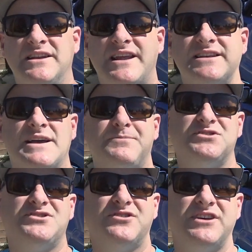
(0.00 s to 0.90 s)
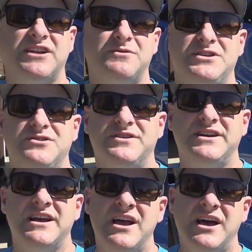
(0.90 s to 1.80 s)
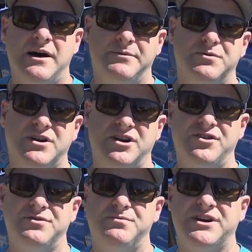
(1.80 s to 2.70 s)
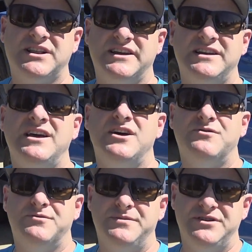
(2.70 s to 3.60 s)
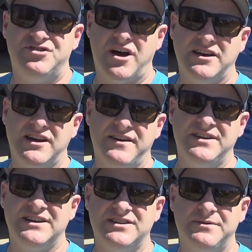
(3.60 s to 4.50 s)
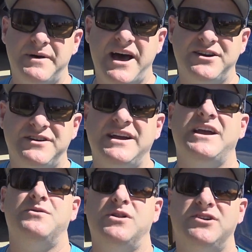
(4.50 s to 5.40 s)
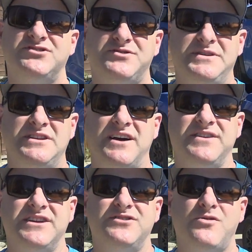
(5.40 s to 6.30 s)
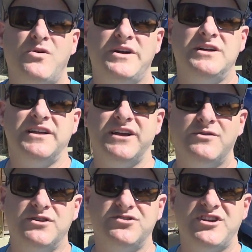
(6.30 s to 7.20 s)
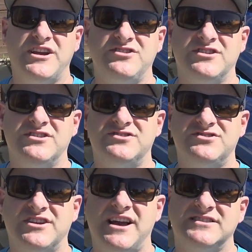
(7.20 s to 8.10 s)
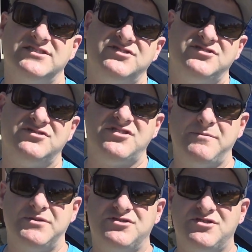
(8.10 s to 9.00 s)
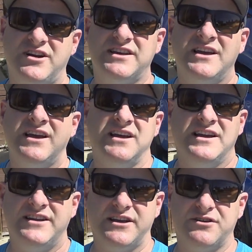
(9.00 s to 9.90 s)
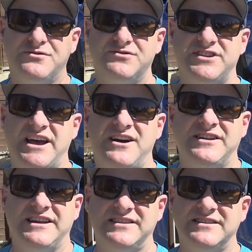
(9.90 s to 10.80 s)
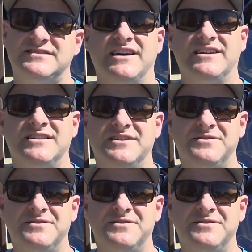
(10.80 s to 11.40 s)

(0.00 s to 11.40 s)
Next episode that I'll be doing, I'll be working on the Bricklin. We'll be diving into the battery, and we'll also be diving into oil and oil changes. So guys, let's hop in the truck and take a cruise down and get this done.